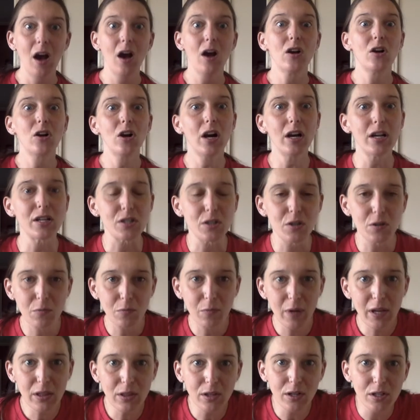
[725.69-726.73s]
Gosh,
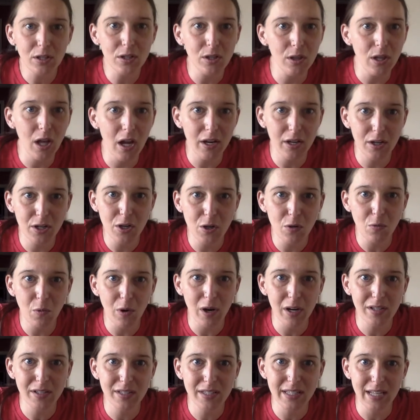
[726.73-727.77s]
we learned a lot of new
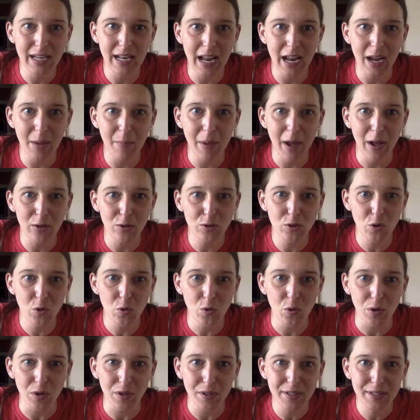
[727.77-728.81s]
words today about
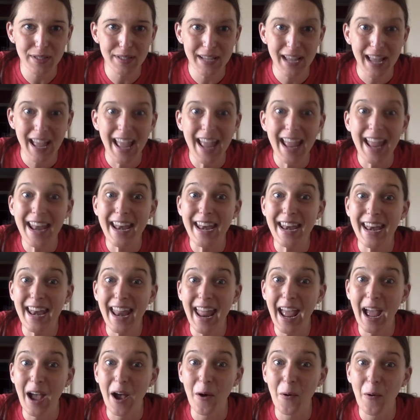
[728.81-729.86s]
tools.
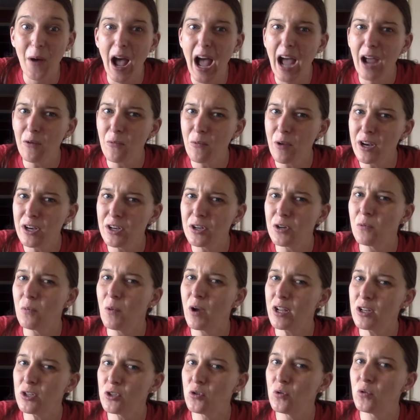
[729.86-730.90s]
Now, I wonder
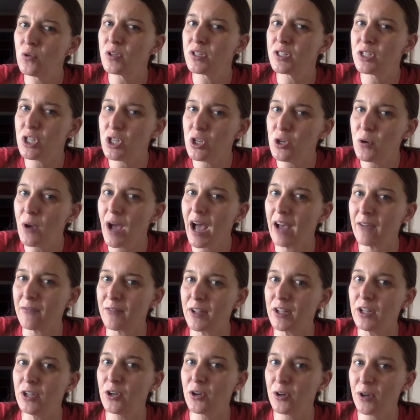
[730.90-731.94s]
what tools you have
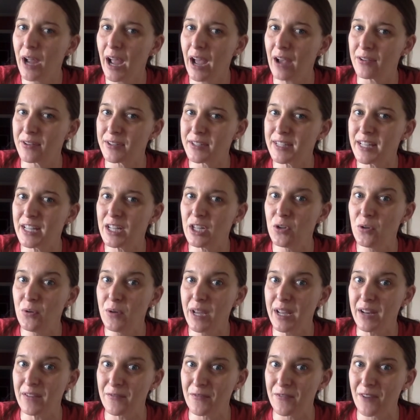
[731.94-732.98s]
at your house that you
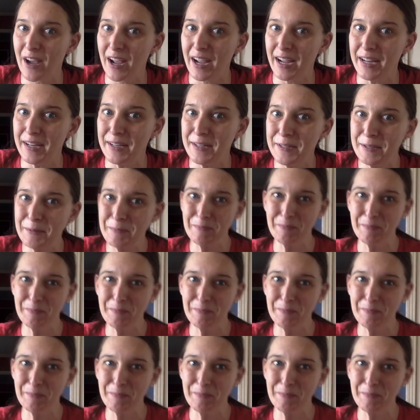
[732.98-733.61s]
can find.